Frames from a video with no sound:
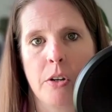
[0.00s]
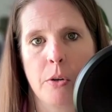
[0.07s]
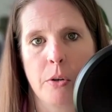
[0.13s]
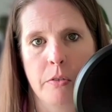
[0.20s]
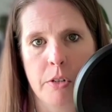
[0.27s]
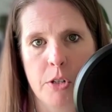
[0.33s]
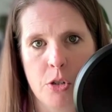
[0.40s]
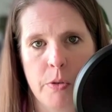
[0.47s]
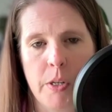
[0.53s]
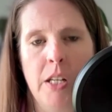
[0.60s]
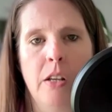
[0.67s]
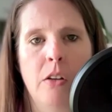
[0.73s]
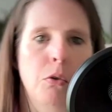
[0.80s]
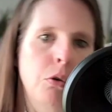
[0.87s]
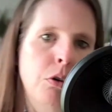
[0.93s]
your retreat
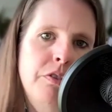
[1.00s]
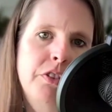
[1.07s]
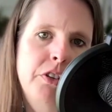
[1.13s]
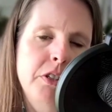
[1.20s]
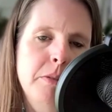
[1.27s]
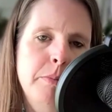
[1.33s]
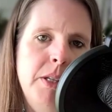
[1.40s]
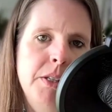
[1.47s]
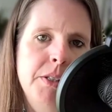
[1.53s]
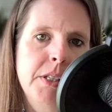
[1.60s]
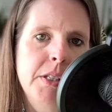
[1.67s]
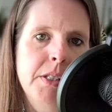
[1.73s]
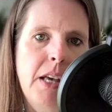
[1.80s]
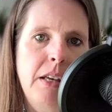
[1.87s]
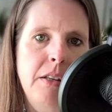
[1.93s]
in order for it to be a
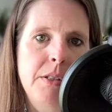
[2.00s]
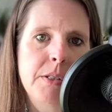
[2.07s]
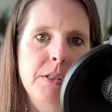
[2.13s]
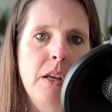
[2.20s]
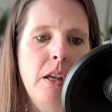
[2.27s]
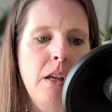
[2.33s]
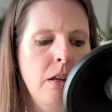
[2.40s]
success.